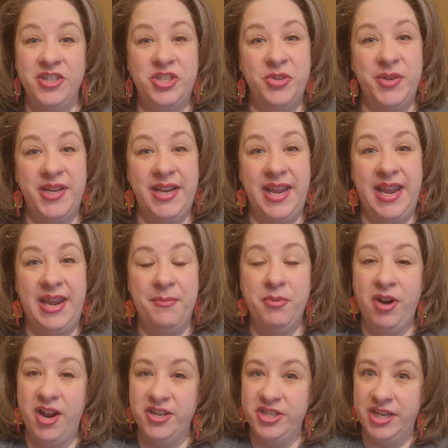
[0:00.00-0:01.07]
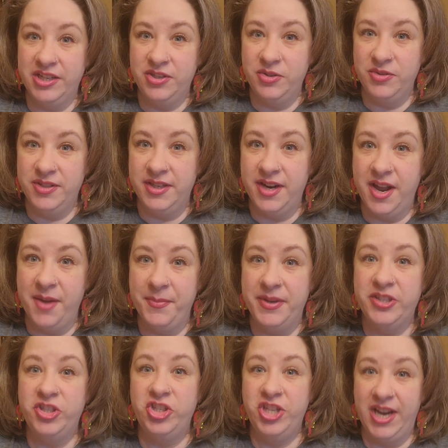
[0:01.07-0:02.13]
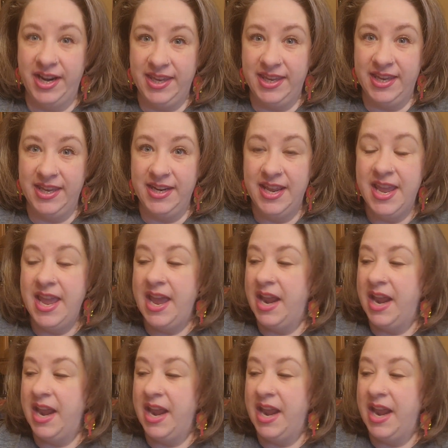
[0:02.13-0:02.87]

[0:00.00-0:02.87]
doing a Project Use It Up check-in,